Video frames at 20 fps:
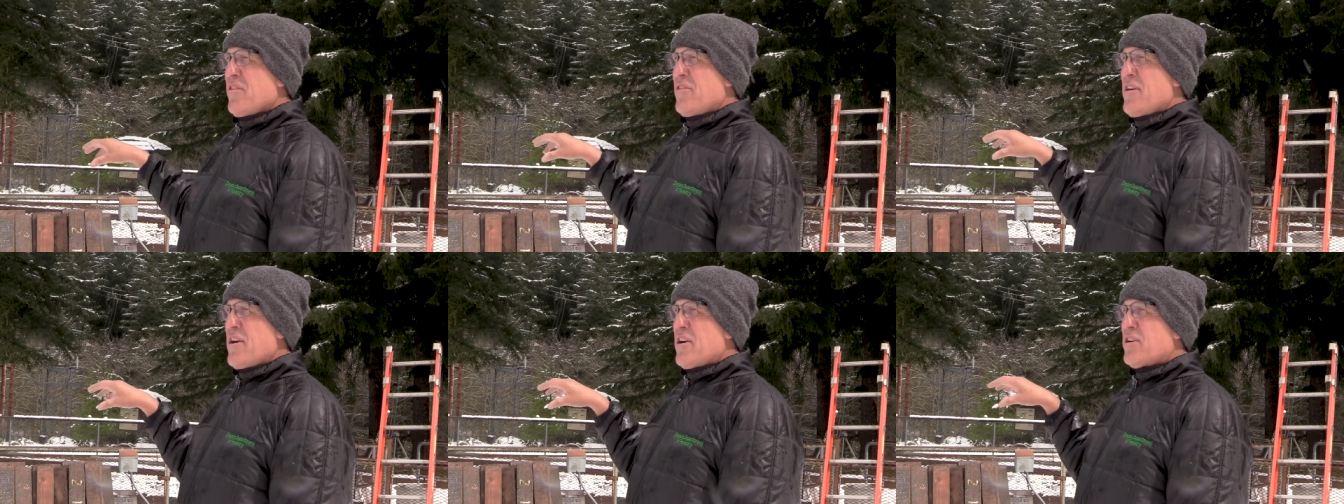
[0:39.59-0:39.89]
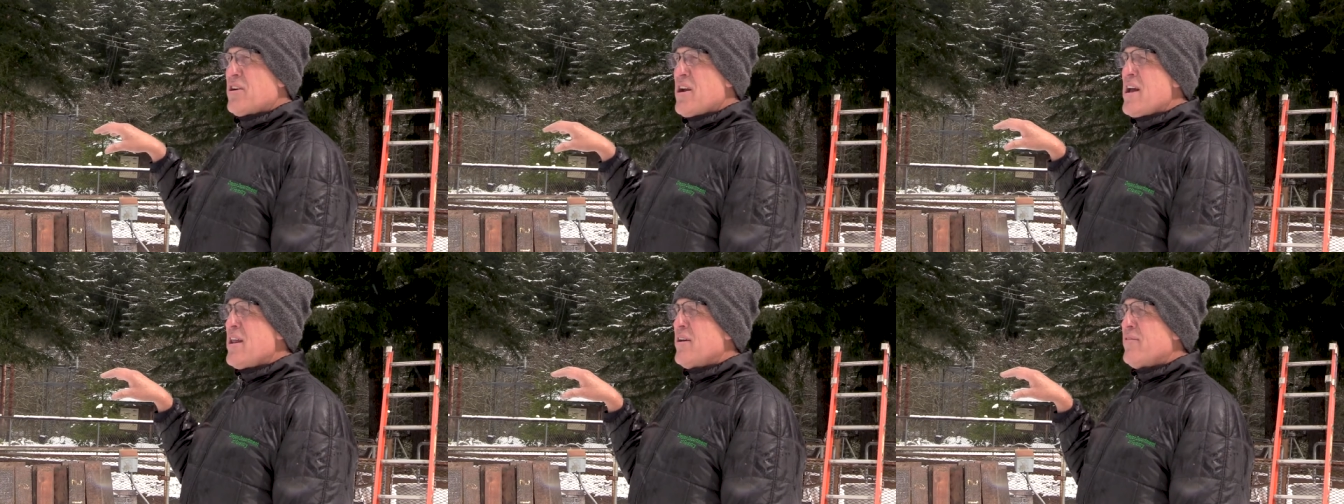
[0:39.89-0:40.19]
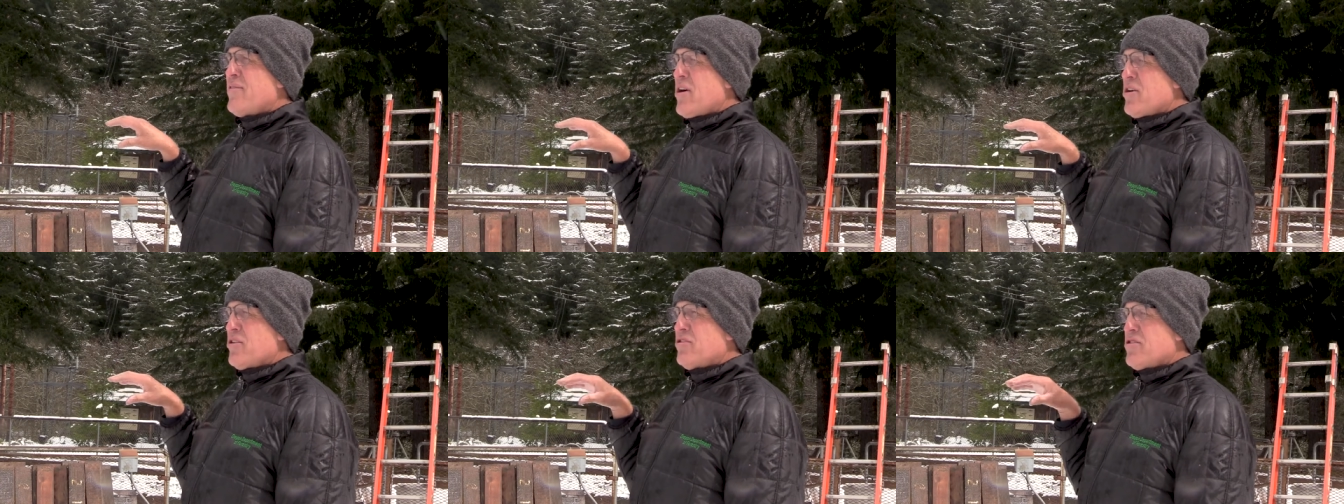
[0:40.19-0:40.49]
They're kind
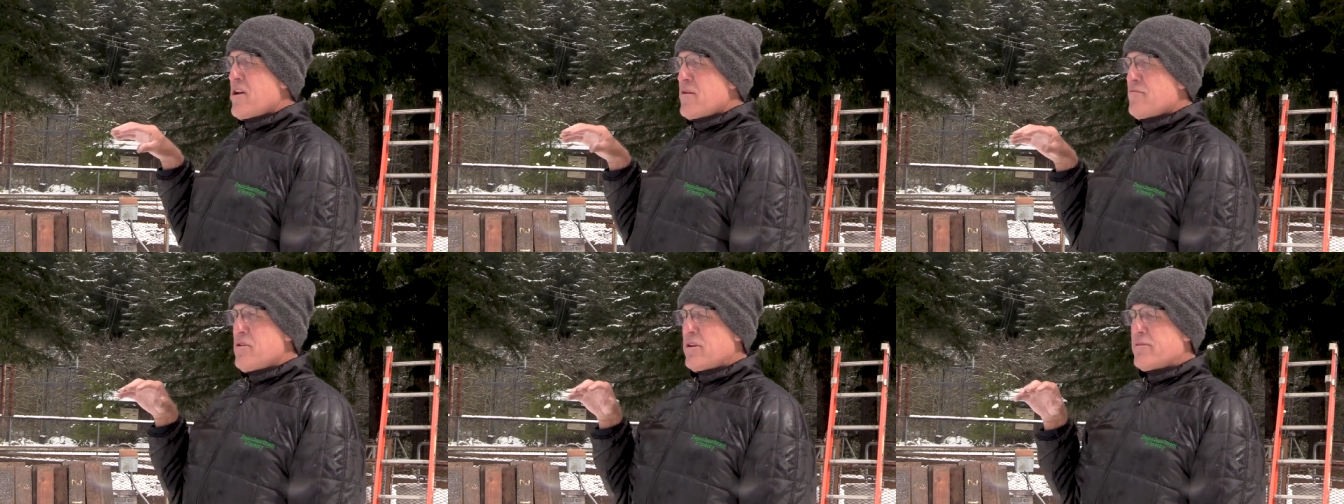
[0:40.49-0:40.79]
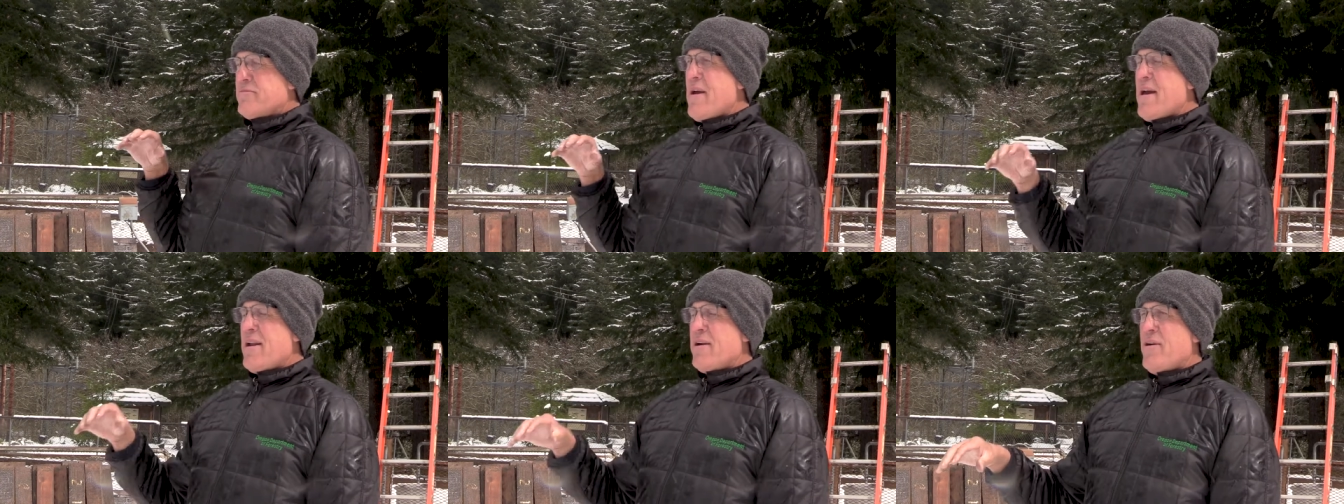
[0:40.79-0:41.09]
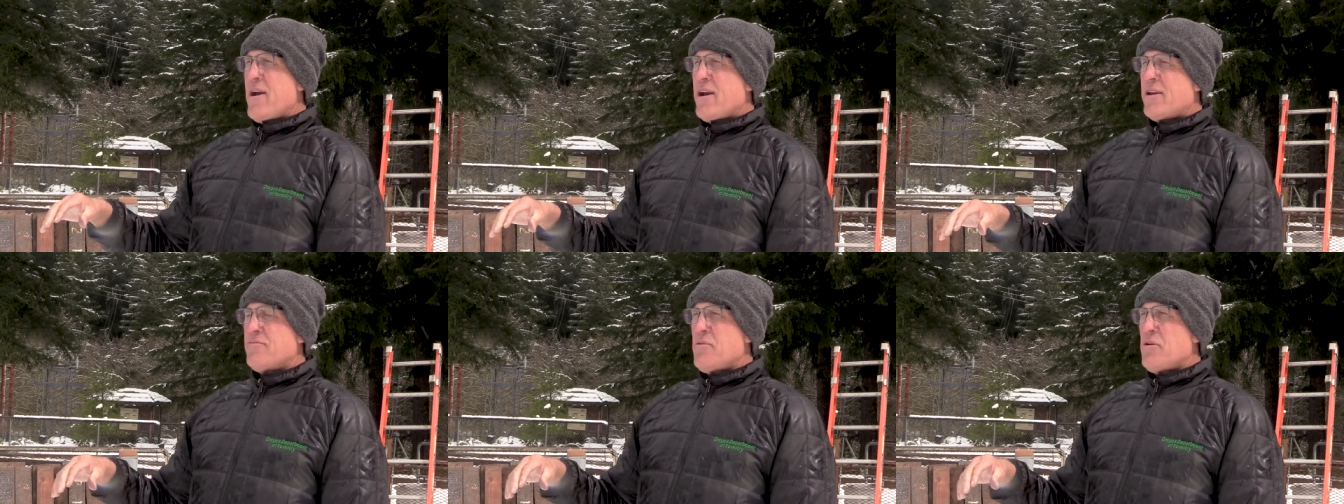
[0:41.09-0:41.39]
of our subject
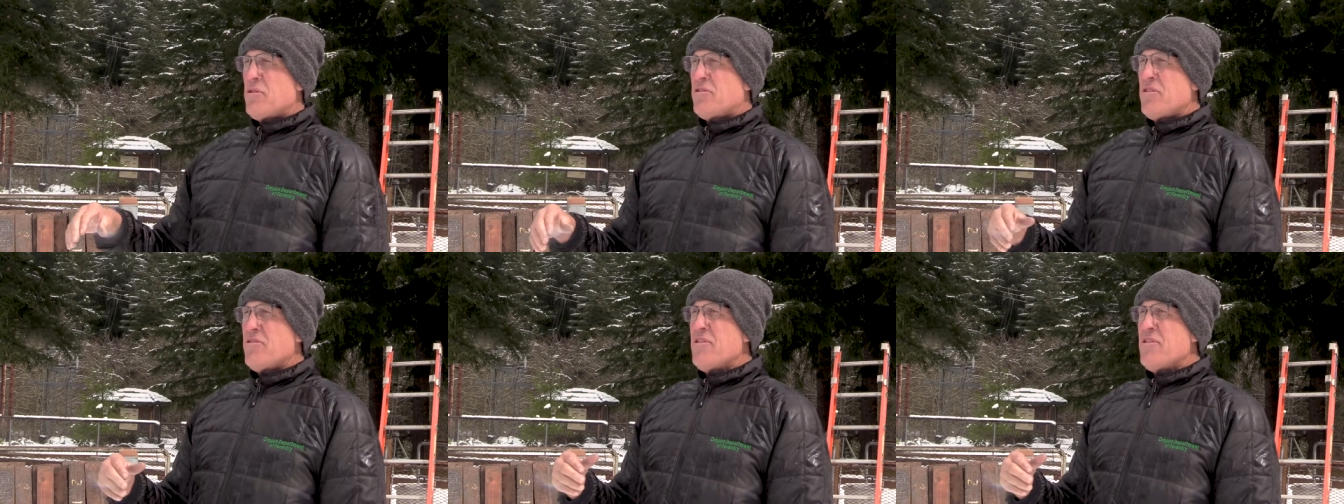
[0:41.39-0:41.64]
matter experts,